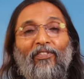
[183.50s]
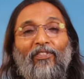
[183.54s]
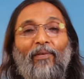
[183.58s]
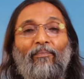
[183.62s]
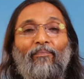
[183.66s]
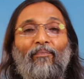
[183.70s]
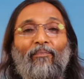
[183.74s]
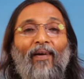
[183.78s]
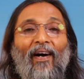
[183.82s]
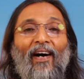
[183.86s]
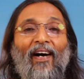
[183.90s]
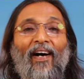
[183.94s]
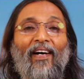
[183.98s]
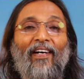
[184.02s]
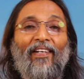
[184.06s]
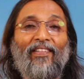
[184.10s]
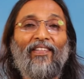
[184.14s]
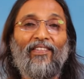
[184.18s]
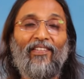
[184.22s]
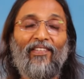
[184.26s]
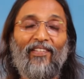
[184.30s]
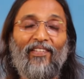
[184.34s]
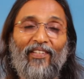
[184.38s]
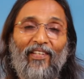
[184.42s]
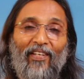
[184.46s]
to the
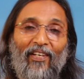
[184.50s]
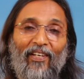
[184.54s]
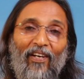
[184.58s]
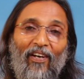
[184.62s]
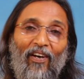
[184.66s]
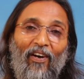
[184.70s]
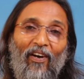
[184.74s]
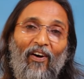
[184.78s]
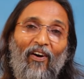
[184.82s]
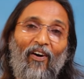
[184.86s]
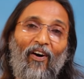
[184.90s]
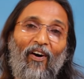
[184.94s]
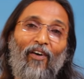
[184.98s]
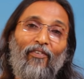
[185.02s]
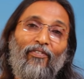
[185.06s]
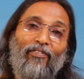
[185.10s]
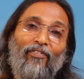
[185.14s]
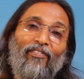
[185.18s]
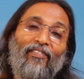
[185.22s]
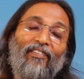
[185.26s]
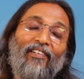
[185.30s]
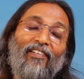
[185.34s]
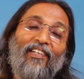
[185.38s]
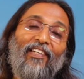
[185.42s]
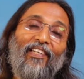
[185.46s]
path of
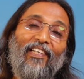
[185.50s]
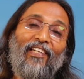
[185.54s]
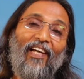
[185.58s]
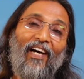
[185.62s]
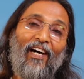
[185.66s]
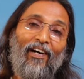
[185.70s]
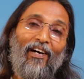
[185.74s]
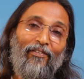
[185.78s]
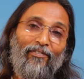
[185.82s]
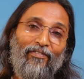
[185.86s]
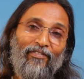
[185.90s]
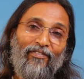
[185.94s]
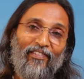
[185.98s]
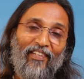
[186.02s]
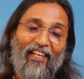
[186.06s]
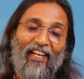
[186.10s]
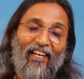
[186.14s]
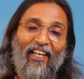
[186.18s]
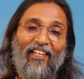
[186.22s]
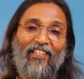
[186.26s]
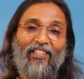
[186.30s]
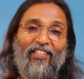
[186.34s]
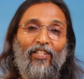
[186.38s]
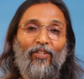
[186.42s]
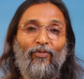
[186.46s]
love
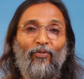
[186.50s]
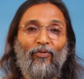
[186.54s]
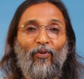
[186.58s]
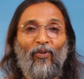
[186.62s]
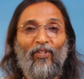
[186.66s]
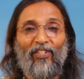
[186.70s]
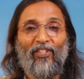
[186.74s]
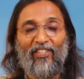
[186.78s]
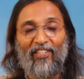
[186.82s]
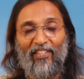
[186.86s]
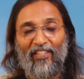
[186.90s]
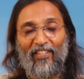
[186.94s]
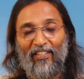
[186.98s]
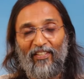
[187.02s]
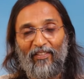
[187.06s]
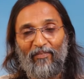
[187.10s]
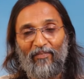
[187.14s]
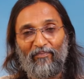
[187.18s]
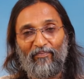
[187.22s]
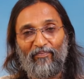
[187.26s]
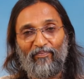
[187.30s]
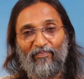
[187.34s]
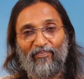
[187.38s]
and devotion,